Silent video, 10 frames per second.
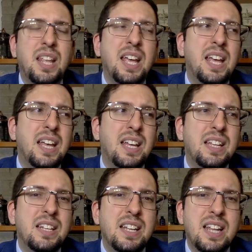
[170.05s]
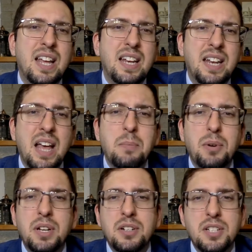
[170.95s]
And at that
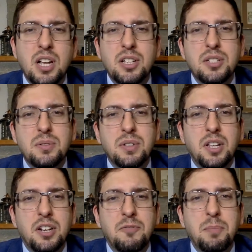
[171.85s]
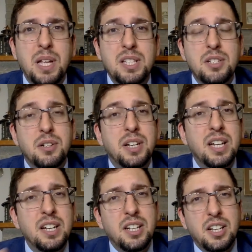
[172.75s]
point, there's also a lot of benzoin
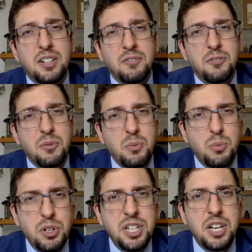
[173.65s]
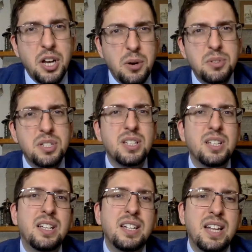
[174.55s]
and then a lot of woody notes
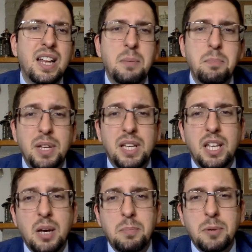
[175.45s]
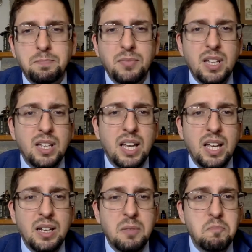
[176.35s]
that I'm picking up.
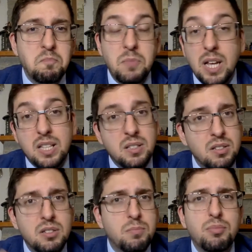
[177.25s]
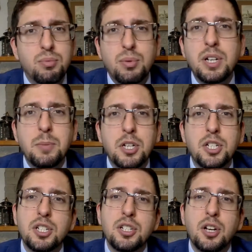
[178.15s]
And that's pretty
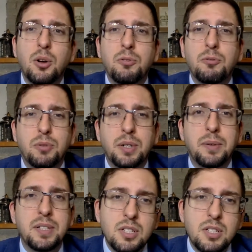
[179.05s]
much the whole fragrance.